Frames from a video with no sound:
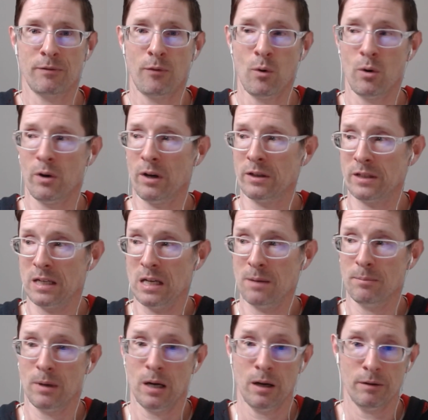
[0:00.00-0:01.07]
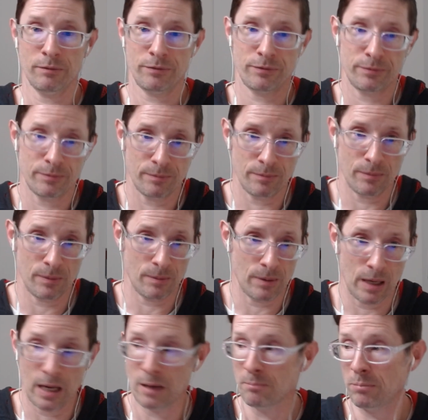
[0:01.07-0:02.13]
for a team of
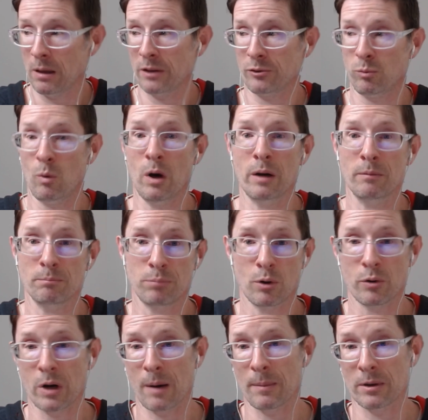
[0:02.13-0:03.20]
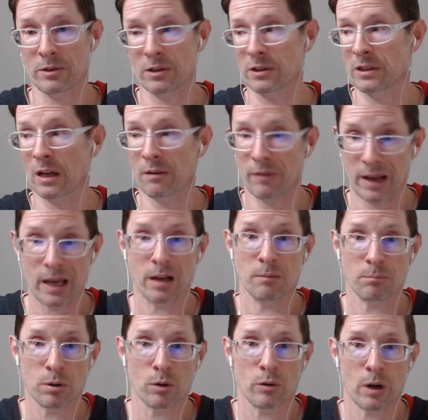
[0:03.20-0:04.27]
N+1 programmers instead of N
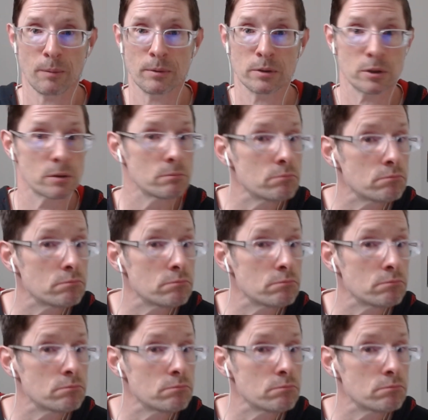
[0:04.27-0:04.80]
programmers.